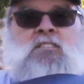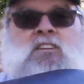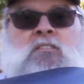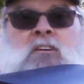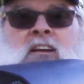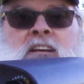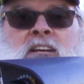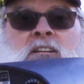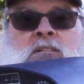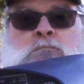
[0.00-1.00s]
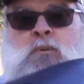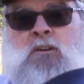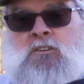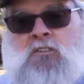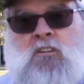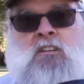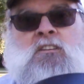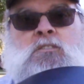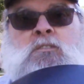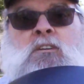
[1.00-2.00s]
See if I can get a picture of
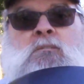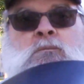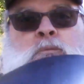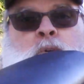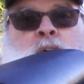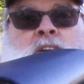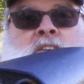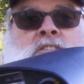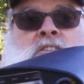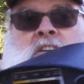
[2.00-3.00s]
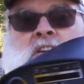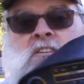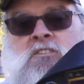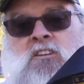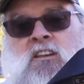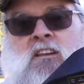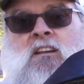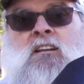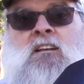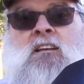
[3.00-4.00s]
this for you so you can see it.